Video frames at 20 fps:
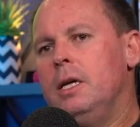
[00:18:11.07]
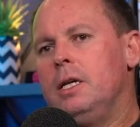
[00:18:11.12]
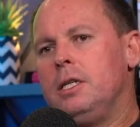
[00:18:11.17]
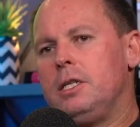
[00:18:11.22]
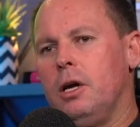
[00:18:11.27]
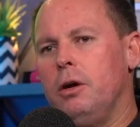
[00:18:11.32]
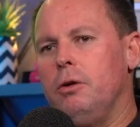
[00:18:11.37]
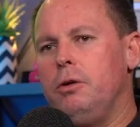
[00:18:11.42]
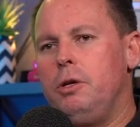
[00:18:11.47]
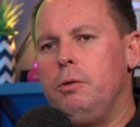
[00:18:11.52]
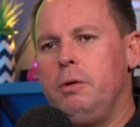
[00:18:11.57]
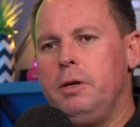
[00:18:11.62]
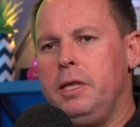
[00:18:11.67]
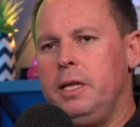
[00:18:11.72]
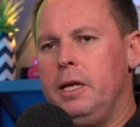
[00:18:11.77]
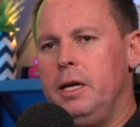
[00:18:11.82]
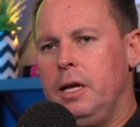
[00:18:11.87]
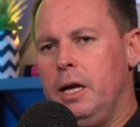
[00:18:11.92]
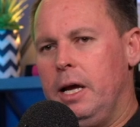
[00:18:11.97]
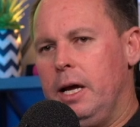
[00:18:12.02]
So you're
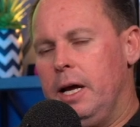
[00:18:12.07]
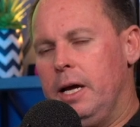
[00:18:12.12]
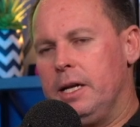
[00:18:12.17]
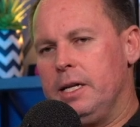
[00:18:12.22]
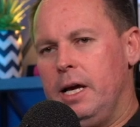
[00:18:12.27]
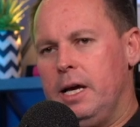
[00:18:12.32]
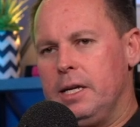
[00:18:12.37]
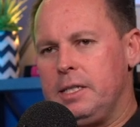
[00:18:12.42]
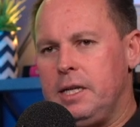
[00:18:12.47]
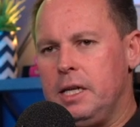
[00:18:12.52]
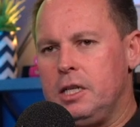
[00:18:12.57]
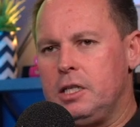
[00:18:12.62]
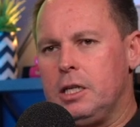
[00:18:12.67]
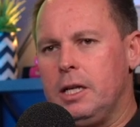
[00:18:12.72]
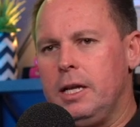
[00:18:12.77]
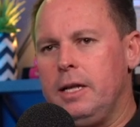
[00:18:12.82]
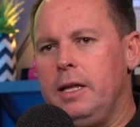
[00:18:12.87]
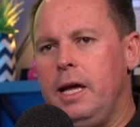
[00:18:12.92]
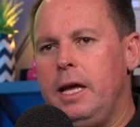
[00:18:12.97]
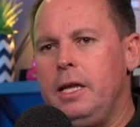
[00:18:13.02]
in
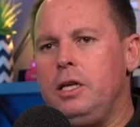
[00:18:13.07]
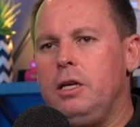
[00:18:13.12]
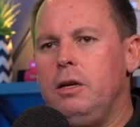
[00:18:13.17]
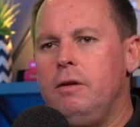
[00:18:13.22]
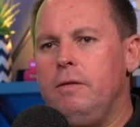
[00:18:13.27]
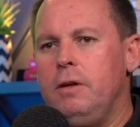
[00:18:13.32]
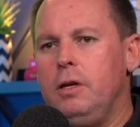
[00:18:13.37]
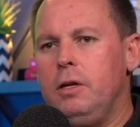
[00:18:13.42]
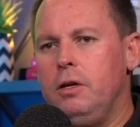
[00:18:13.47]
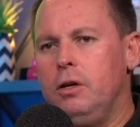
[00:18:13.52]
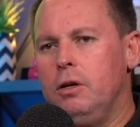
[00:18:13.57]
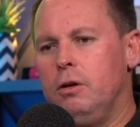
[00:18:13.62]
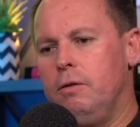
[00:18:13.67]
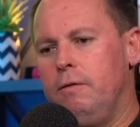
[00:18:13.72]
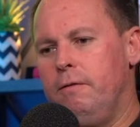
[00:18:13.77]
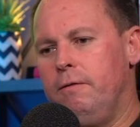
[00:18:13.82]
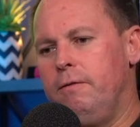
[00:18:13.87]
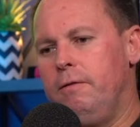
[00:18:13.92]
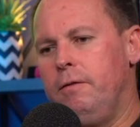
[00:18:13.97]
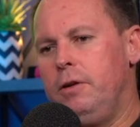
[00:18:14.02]
essentially then
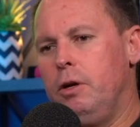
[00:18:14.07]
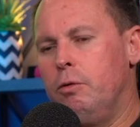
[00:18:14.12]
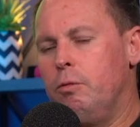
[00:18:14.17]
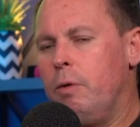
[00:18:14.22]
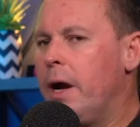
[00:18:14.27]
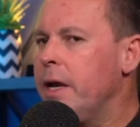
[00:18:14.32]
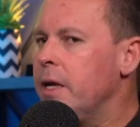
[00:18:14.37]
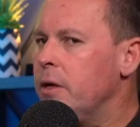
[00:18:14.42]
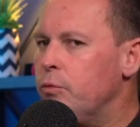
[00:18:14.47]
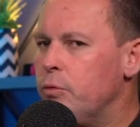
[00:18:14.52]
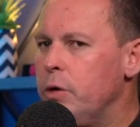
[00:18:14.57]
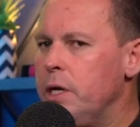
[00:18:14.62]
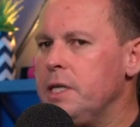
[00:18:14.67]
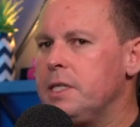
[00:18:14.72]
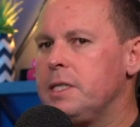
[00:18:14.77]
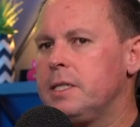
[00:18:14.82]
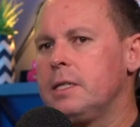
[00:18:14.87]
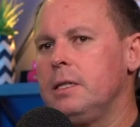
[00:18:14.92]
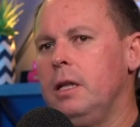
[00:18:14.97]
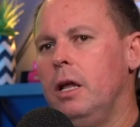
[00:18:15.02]
you're running
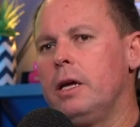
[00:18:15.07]
risk.